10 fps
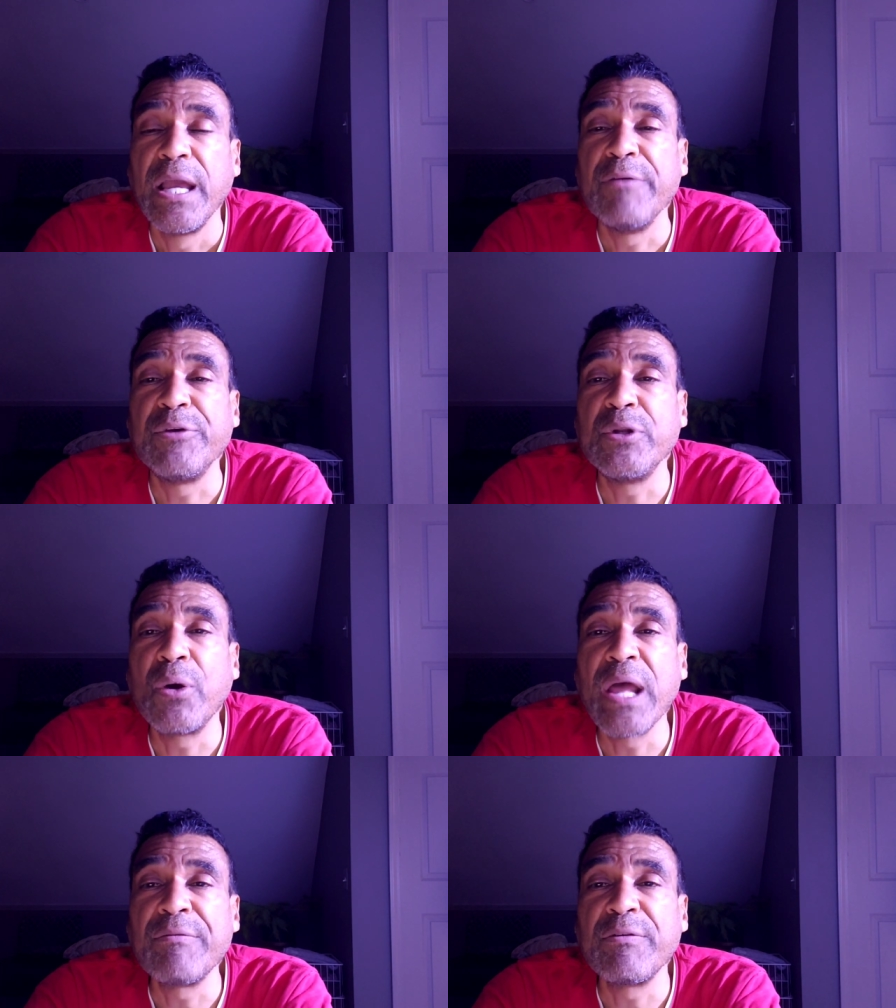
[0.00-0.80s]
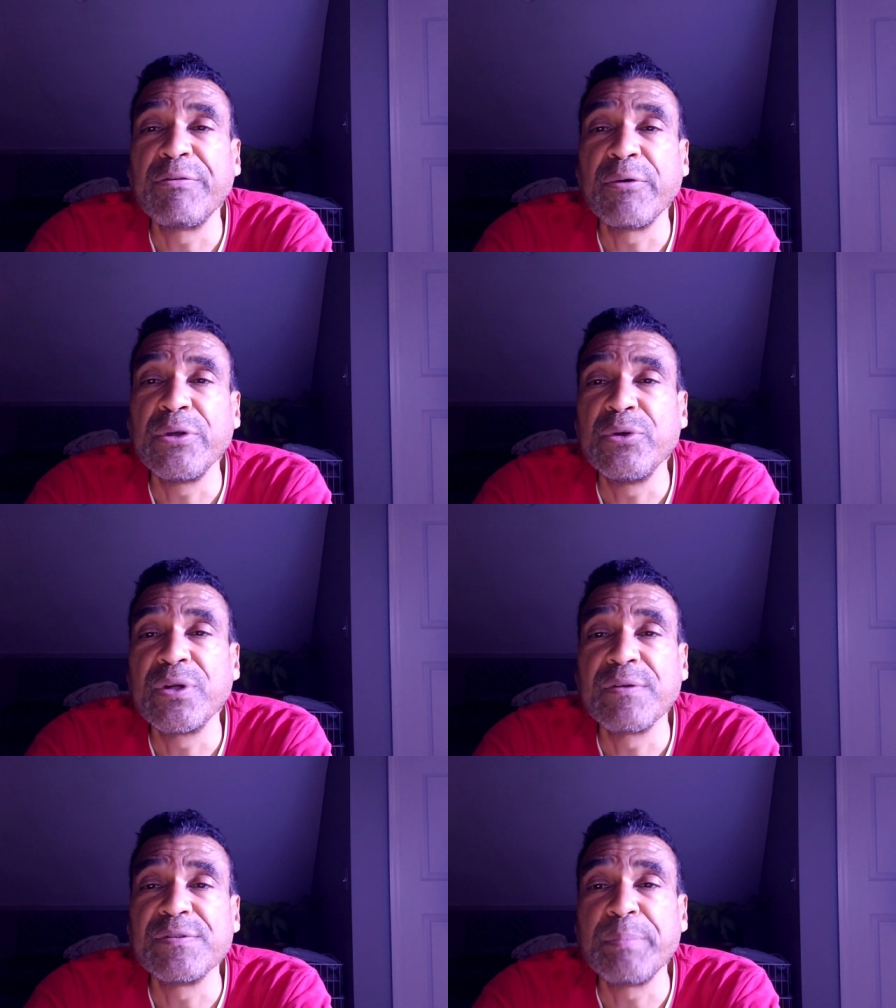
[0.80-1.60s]
If you don't have a full
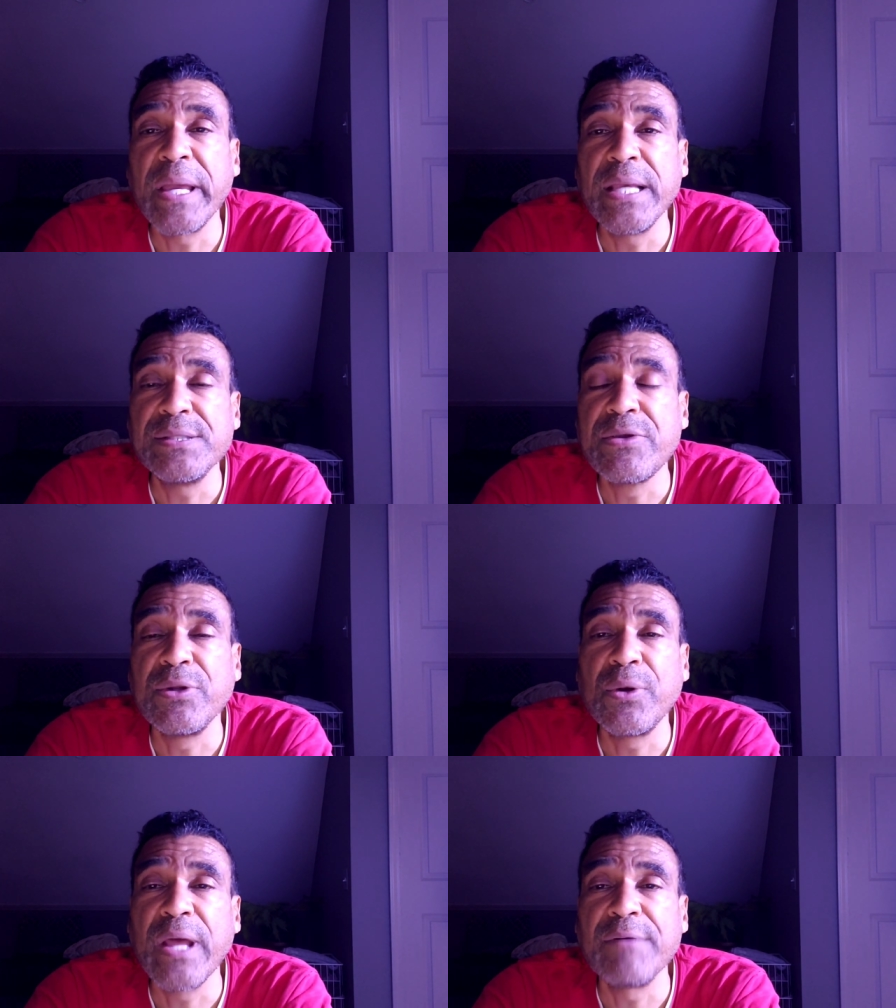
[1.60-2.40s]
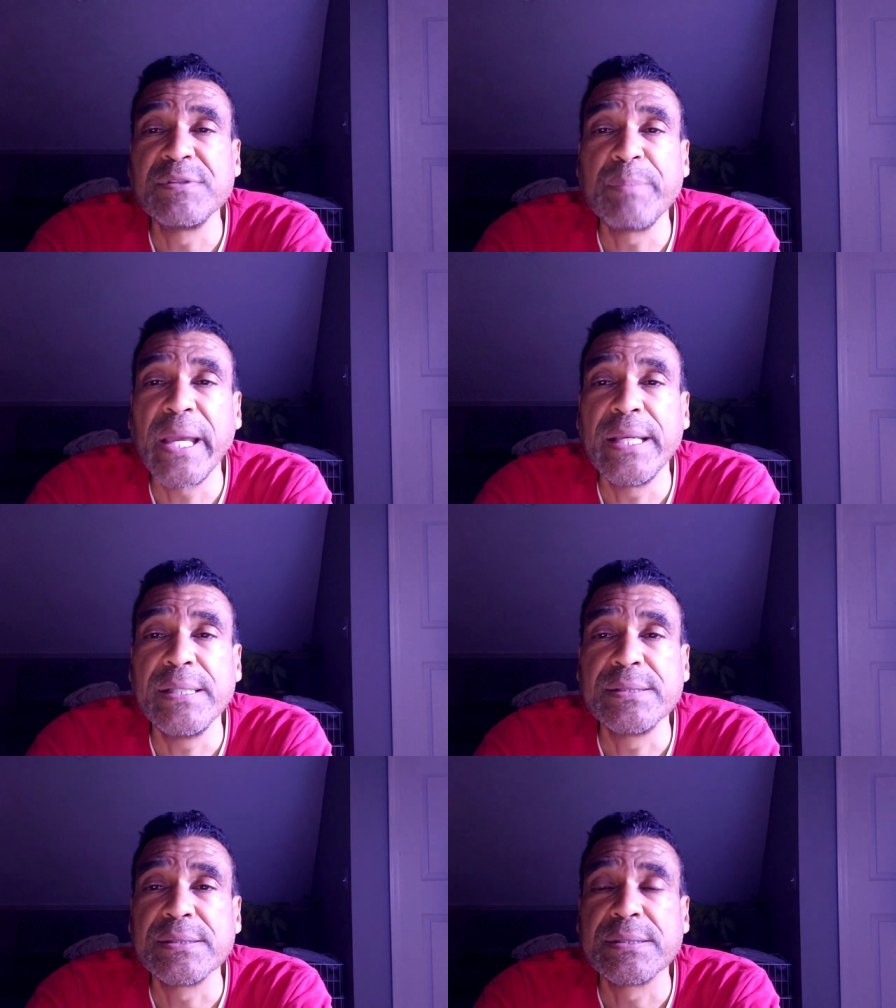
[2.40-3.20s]
unit of space, you don't have
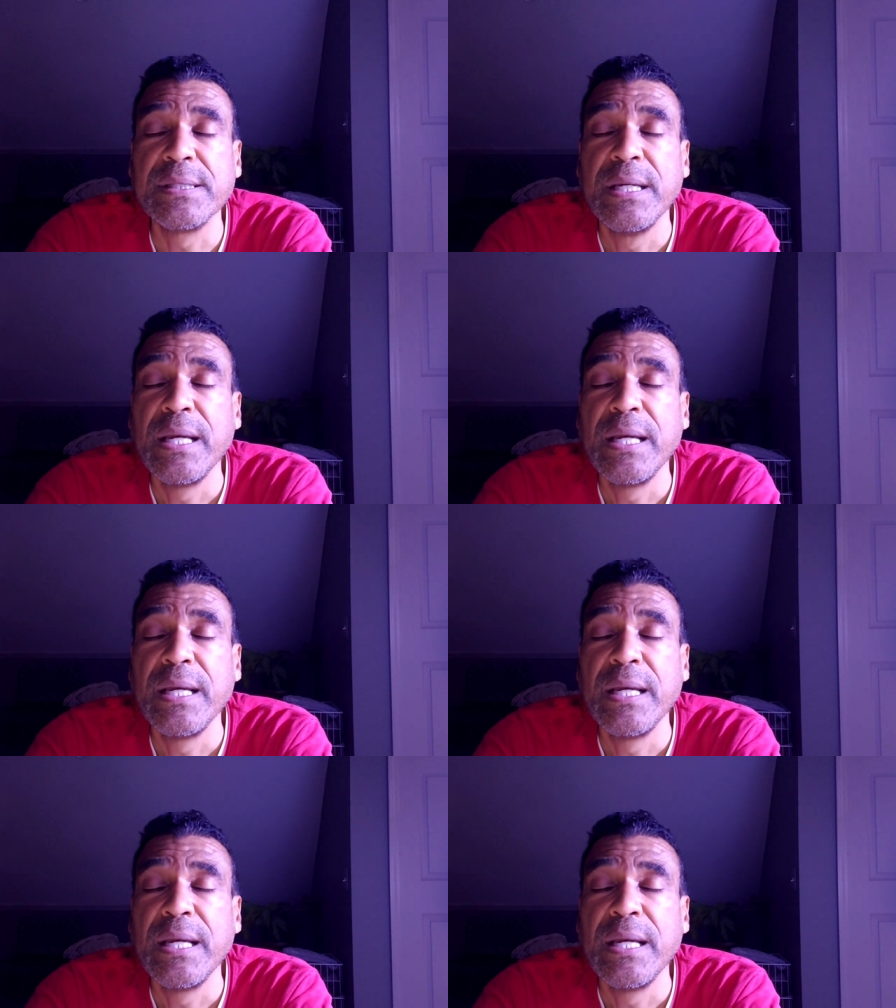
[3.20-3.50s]
space.